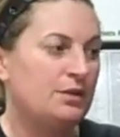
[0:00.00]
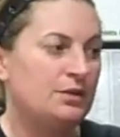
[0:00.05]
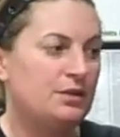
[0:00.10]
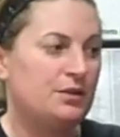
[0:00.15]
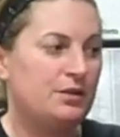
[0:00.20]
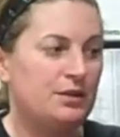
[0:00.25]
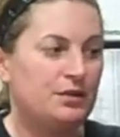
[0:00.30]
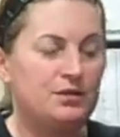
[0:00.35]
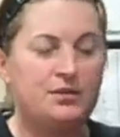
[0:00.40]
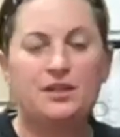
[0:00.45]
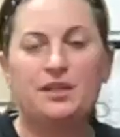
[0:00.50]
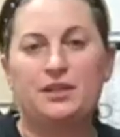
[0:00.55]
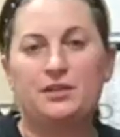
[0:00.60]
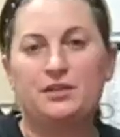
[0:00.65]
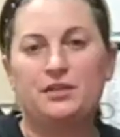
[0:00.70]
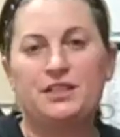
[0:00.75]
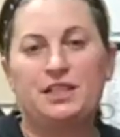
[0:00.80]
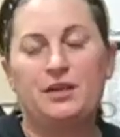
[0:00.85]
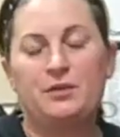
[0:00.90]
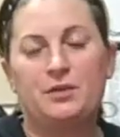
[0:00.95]
So the other thing I
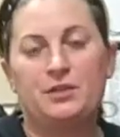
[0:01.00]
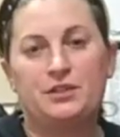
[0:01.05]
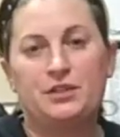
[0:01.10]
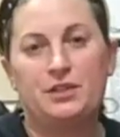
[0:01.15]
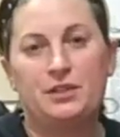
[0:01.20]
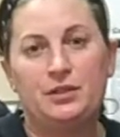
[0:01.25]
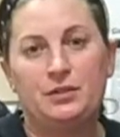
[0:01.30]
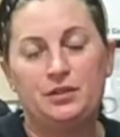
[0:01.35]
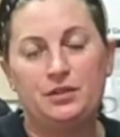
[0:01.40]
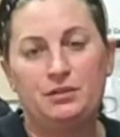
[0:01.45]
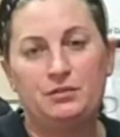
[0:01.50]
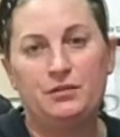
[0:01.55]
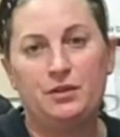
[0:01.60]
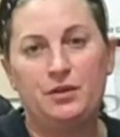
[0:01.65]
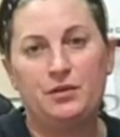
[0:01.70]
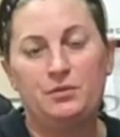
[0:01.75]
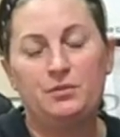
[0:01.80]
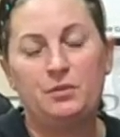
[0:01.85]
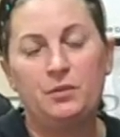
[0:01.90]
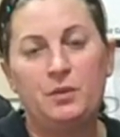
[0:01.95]
looked at was the union
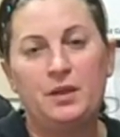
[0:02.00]
vote.